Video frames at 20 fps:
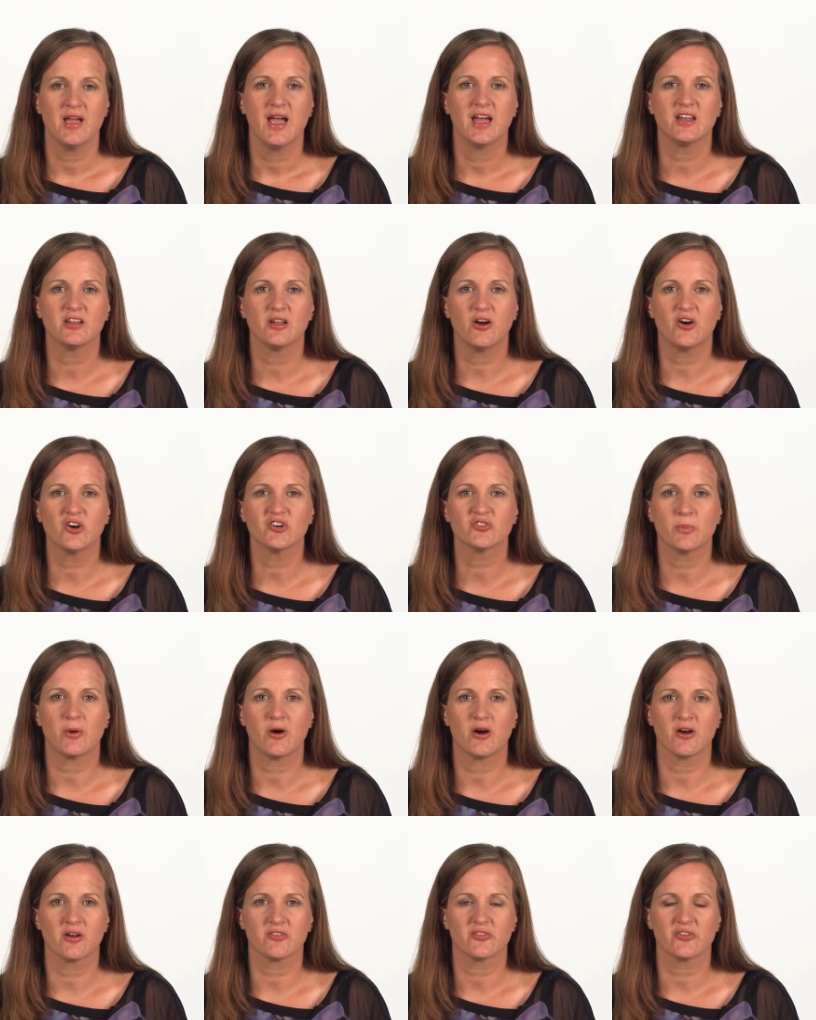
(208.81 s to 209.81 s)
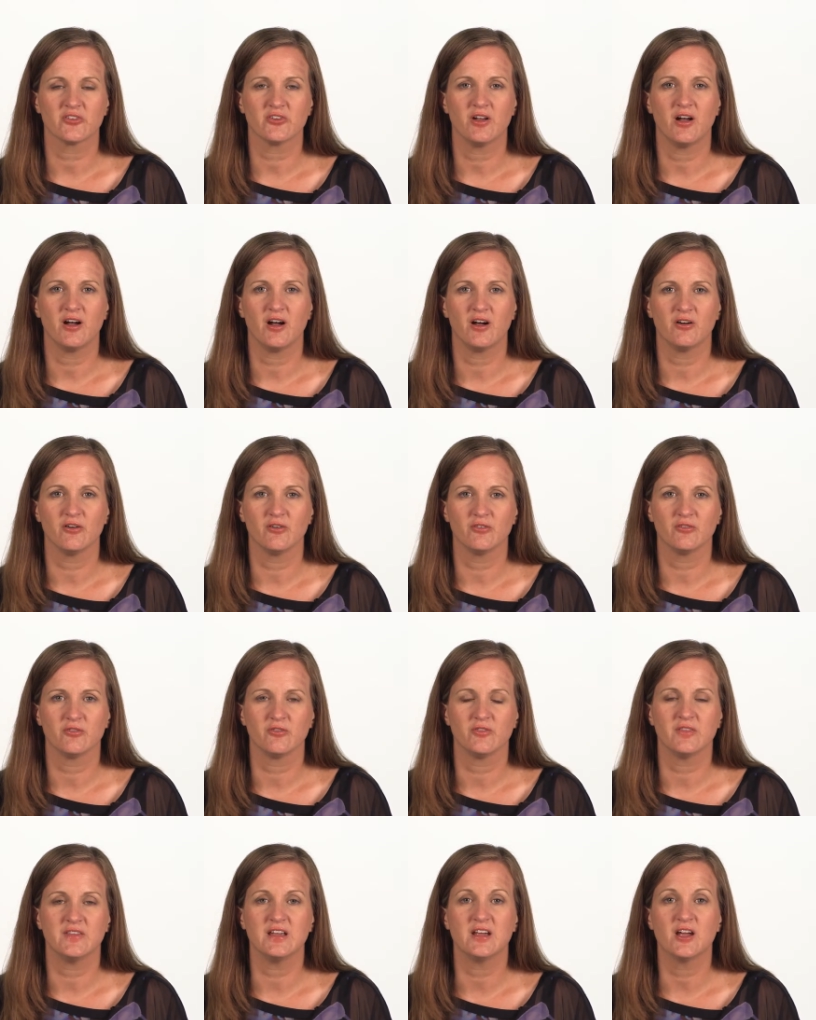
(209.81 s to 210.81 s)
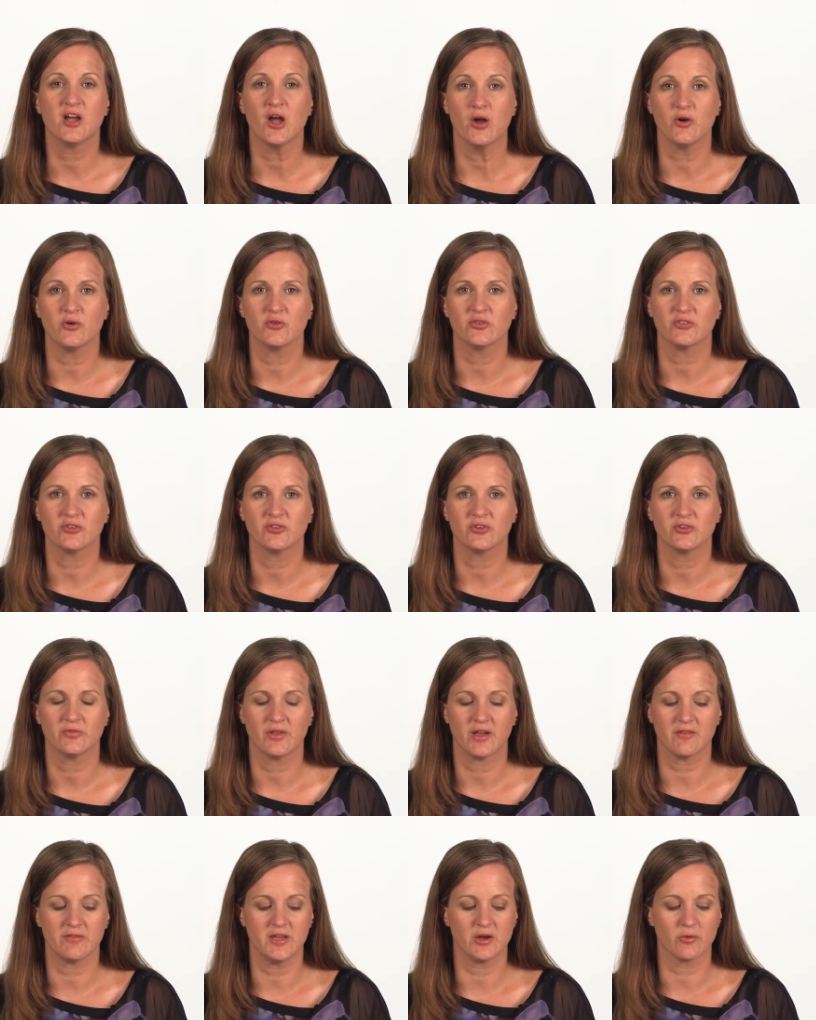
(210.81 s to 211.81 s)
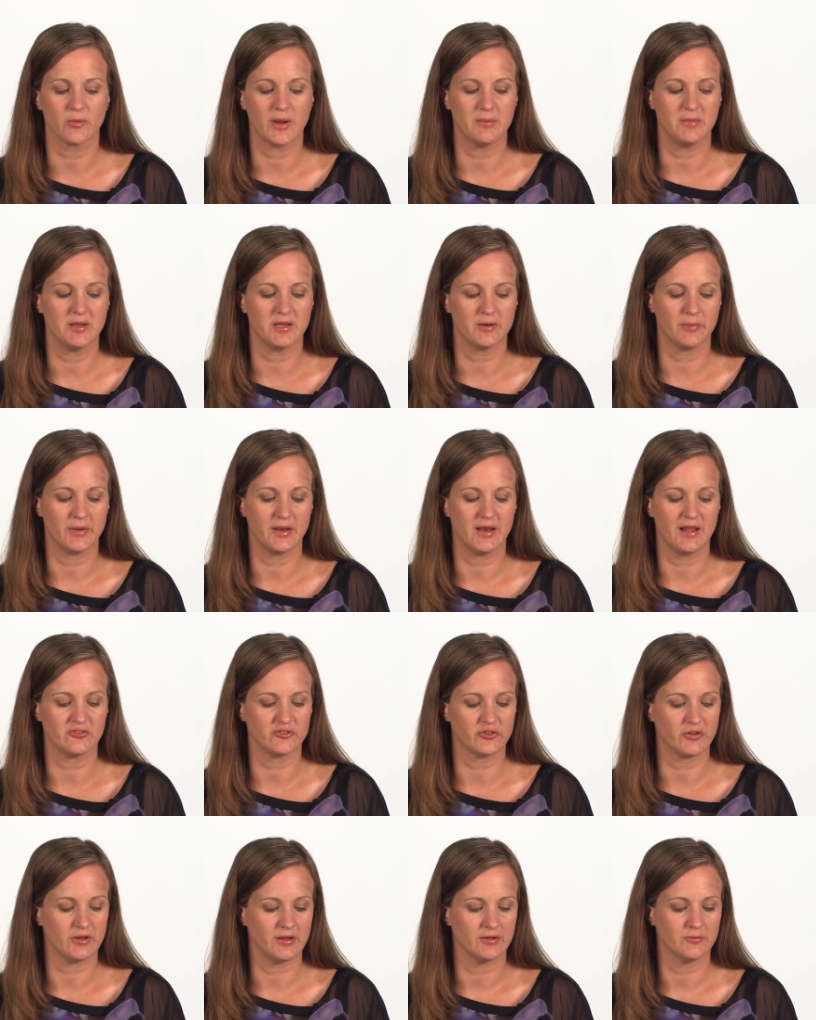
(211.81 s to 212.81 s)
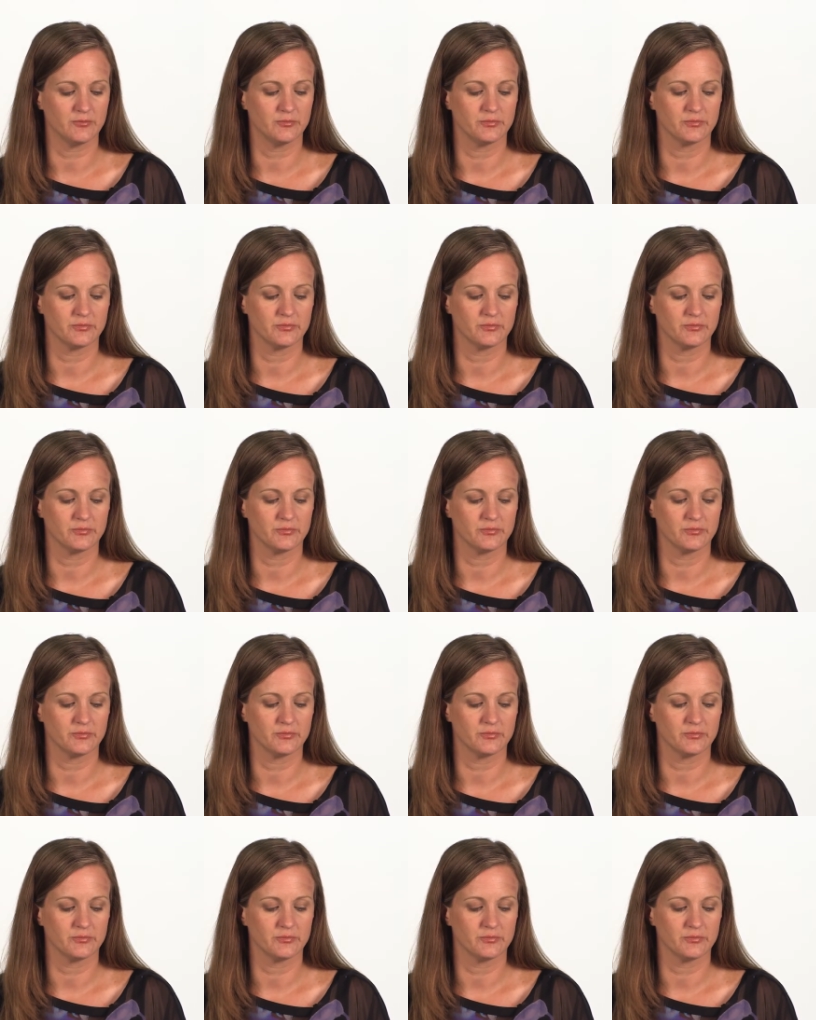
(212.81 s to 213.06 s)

and large parts of the coast of the Arabian Peninsula.